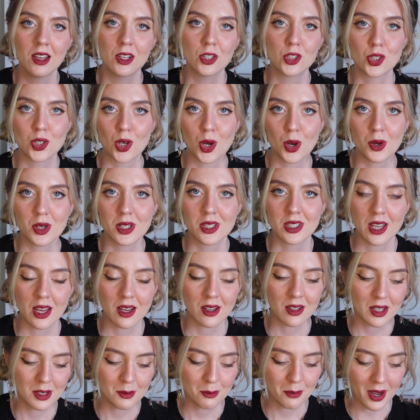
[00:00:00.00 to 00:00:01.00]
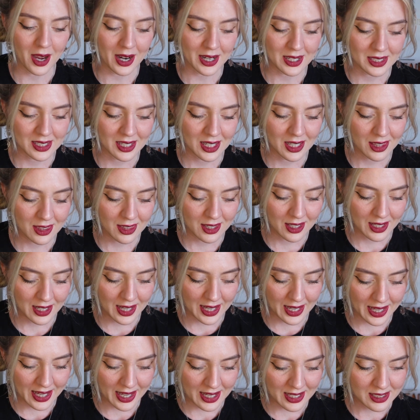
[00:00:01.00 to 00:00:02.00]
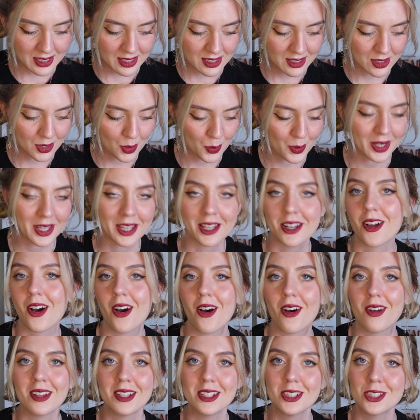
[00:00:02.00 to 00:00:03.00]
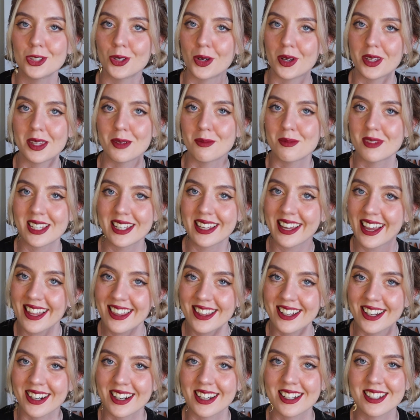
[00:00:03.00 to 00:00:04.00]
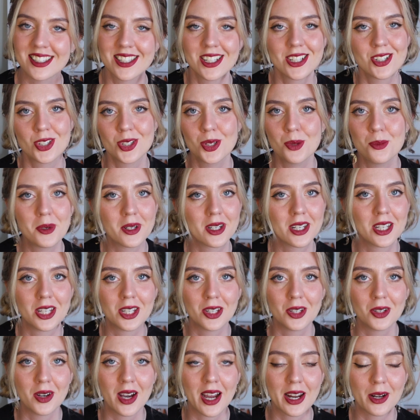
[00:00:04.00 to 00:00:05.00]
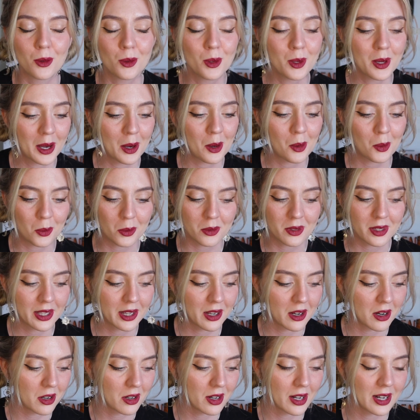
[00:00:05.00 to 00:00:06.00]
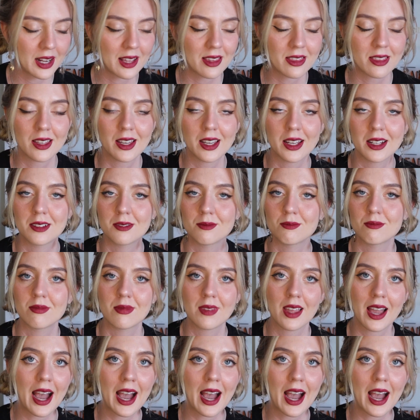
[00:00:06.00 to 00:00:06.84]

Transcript: show and tell unboxing thing, I guess, so we can all enjoy them together because they're super cute. I don't know how old they are or anything.